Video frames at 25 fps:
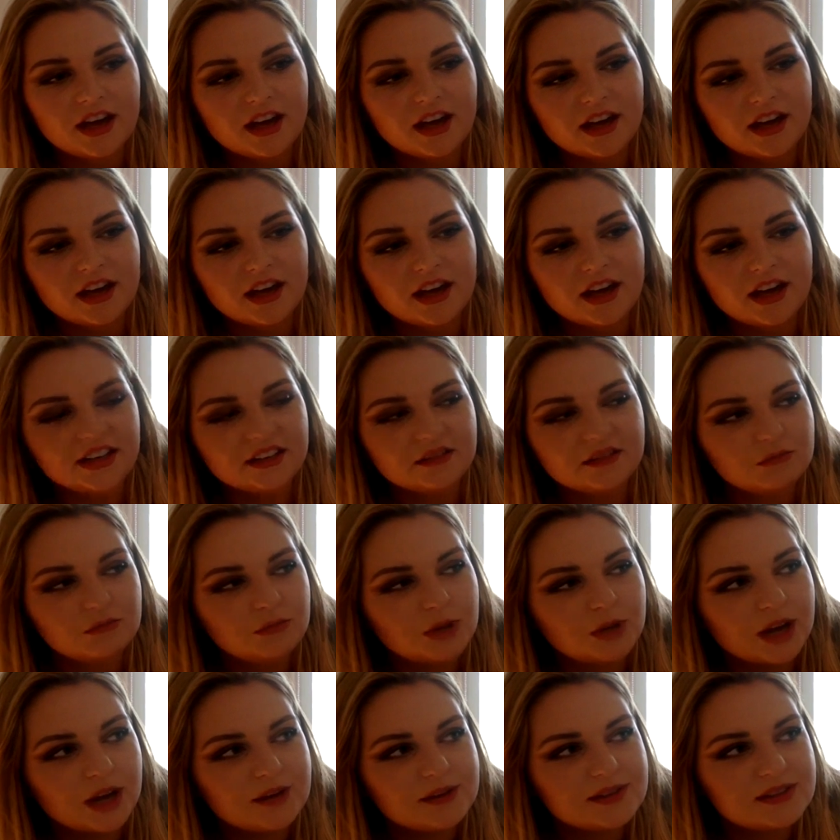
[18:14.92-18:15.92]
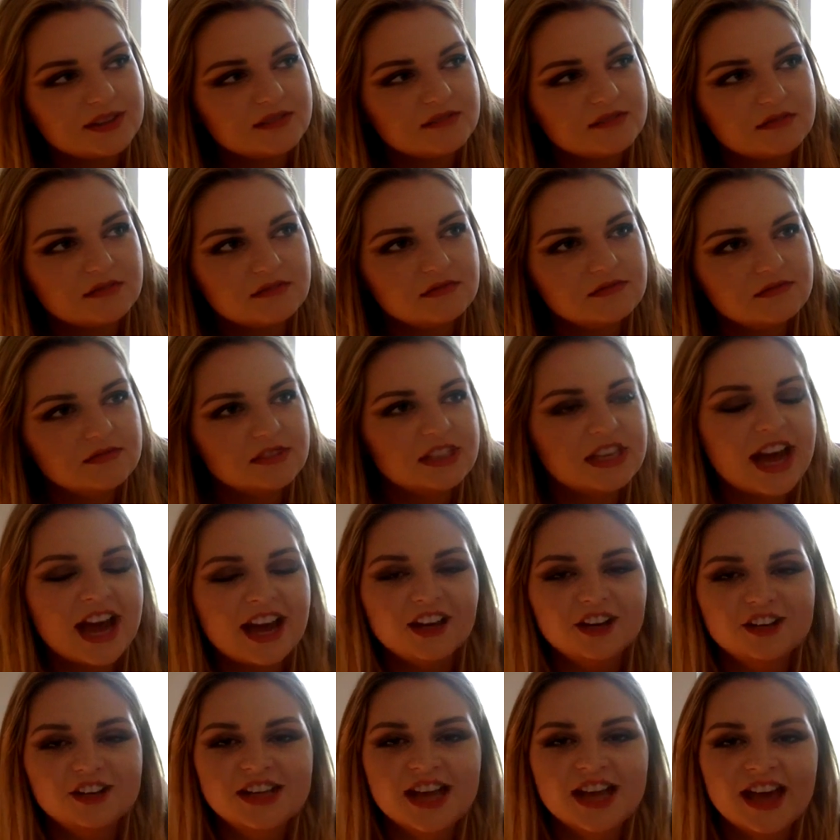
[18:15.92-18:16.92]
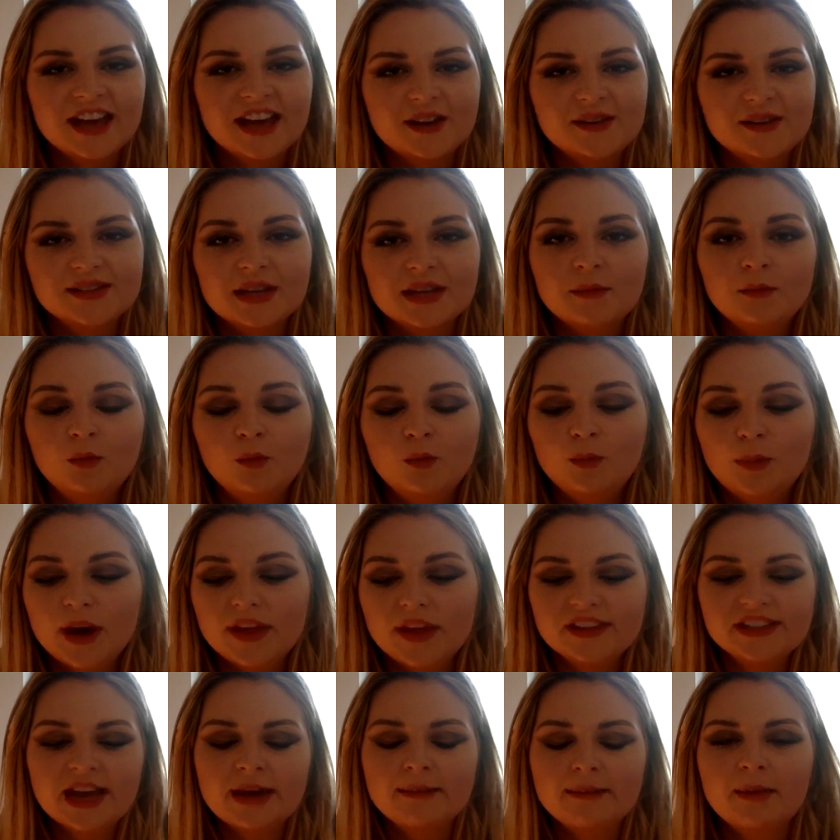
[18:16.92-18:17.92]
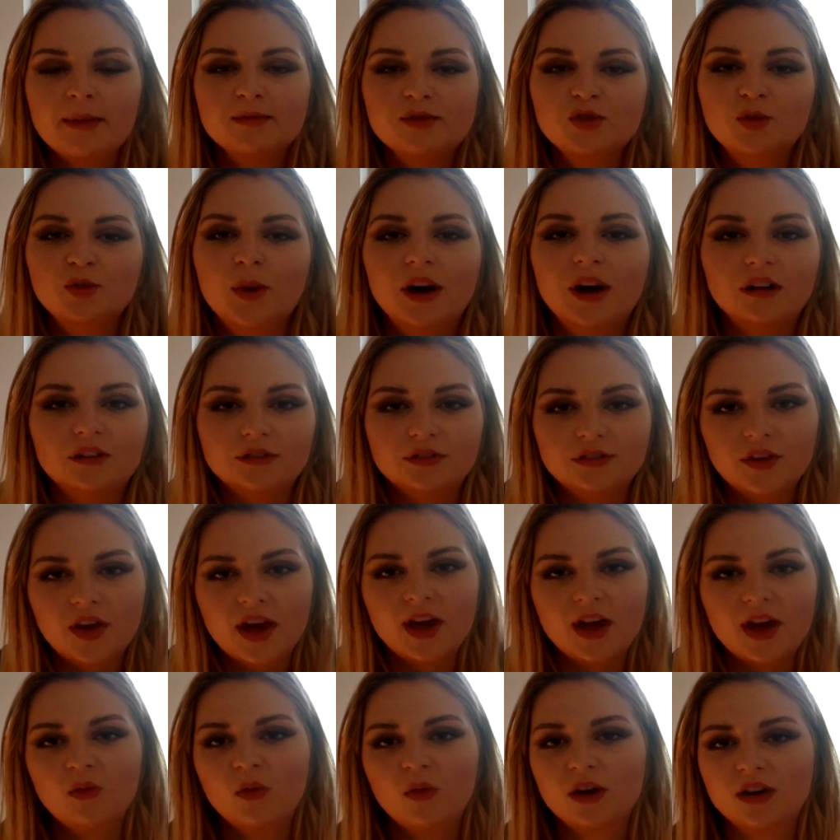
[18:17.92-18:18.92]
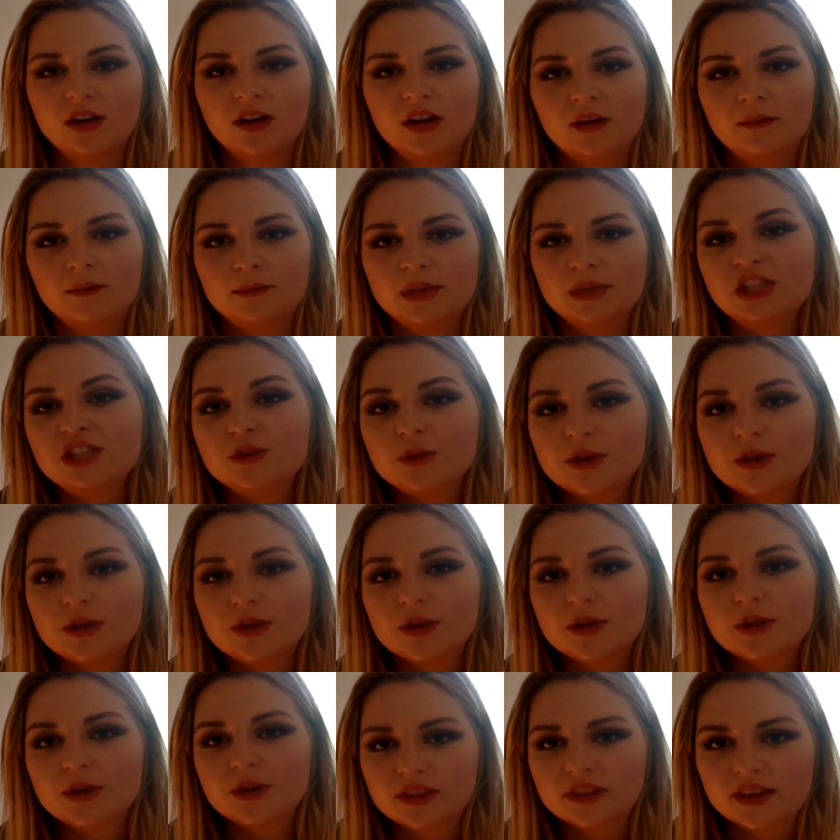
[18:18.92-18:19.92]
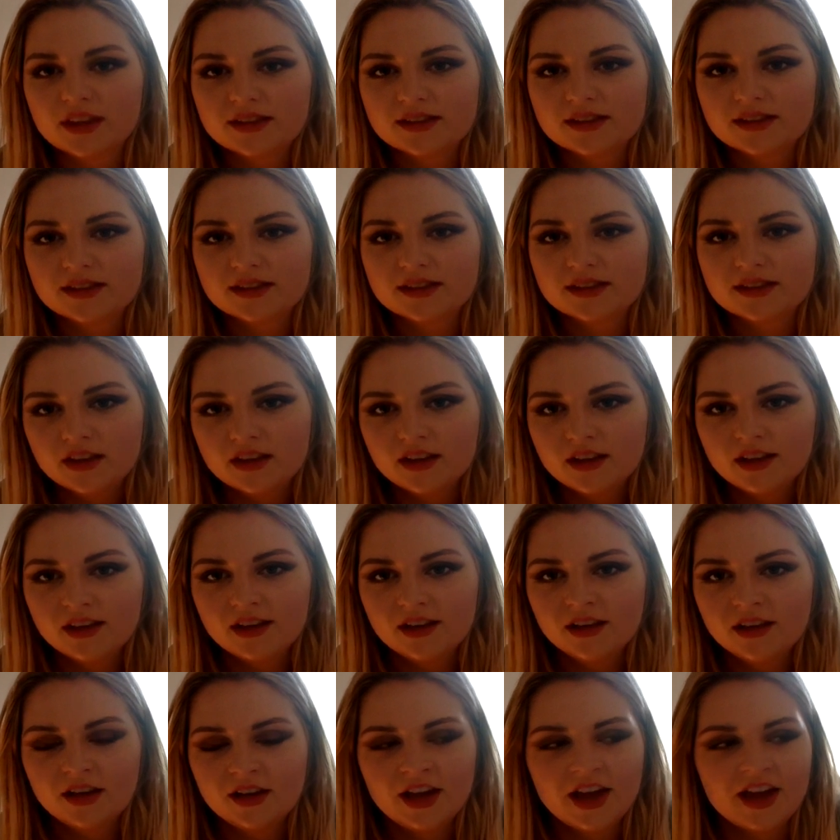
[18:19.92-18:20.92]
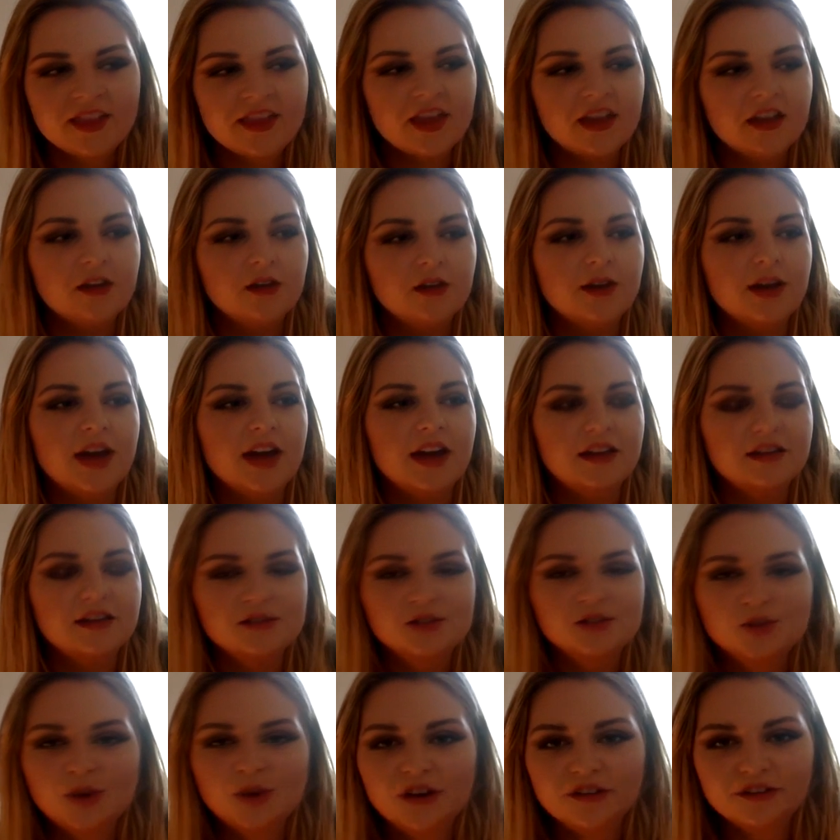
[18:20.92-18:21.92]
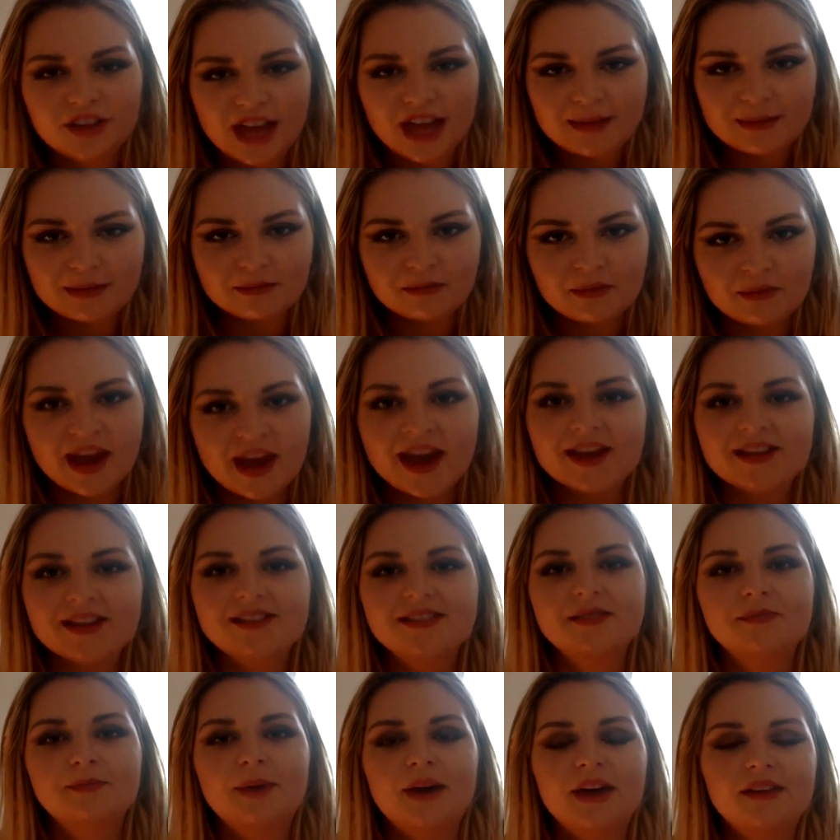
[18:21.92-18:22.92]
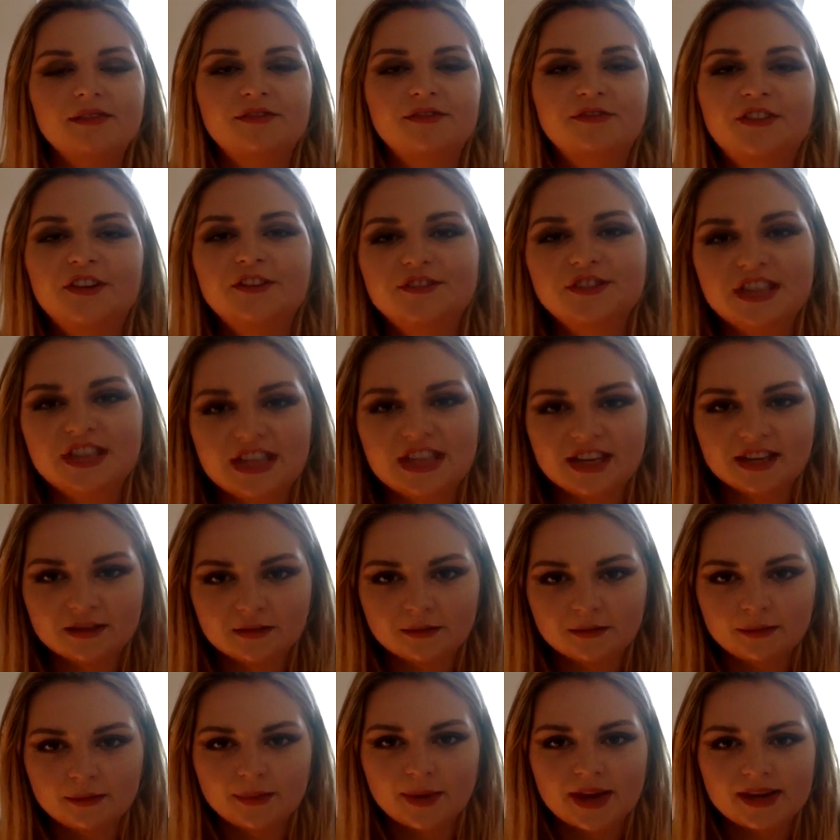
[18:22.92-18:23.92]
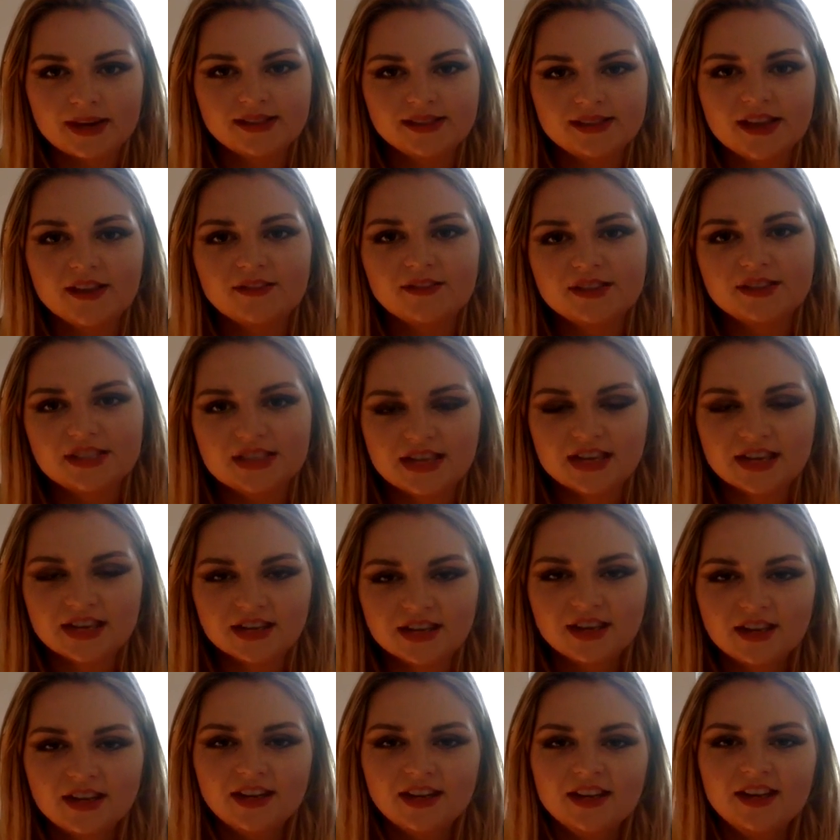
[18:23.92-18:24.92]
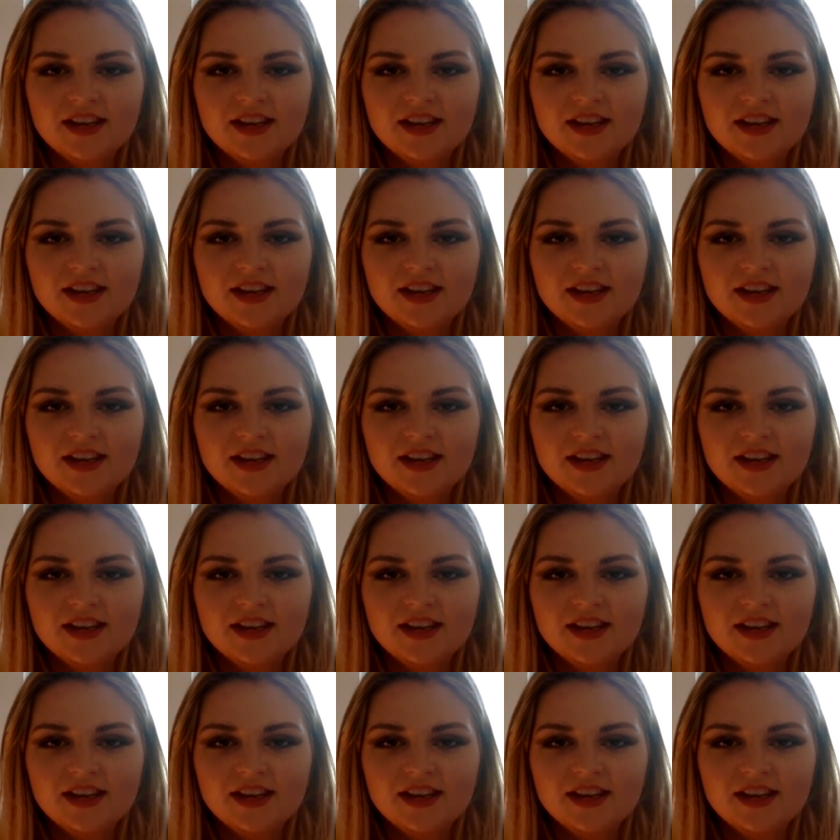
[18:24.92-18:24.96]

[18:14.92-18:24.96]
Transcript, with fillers: like when i was 9 or 10 i was like by the time i'm 12 i want to be doing this yeah. And then okay, 12 came and passed by 15, by 17.